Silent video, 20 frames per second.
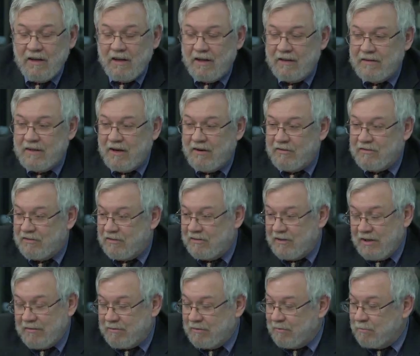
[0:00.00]
And there's
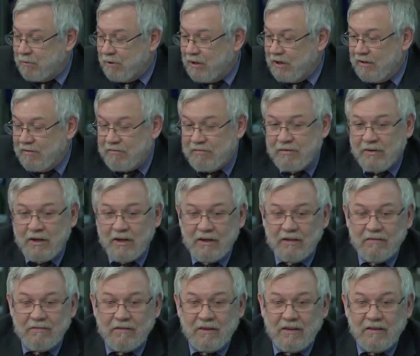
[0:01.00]
definitely plenty of,
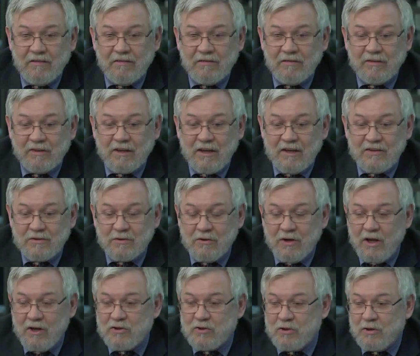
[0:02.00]
uh, of
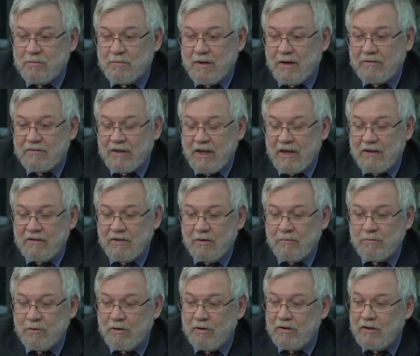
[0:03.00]
consternation about that
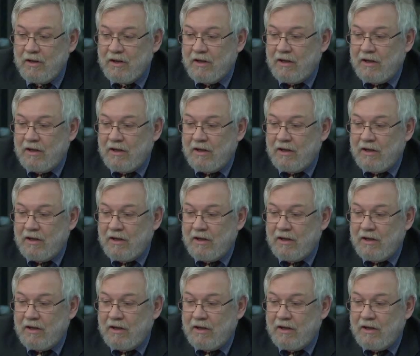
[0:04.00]
number.